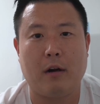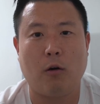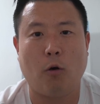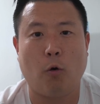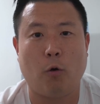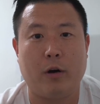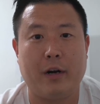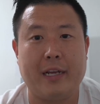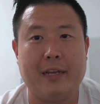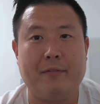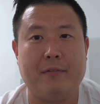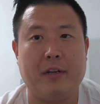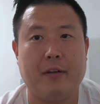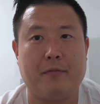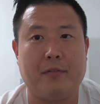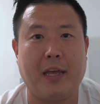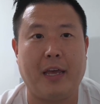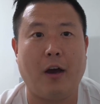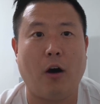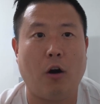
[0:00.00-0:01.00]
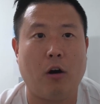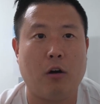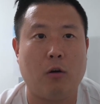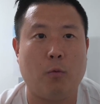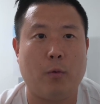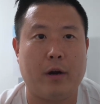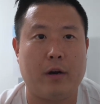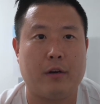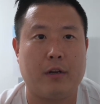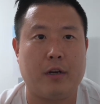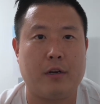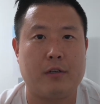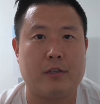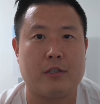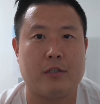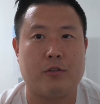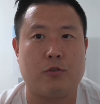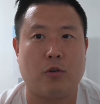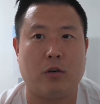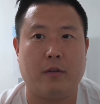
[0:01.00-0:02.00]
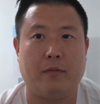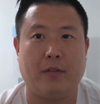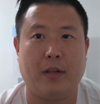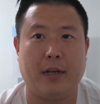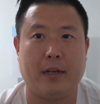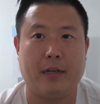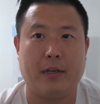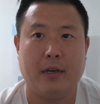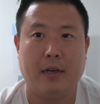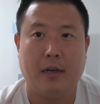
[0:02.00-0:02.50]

or even if they are aware, they're just sort of like,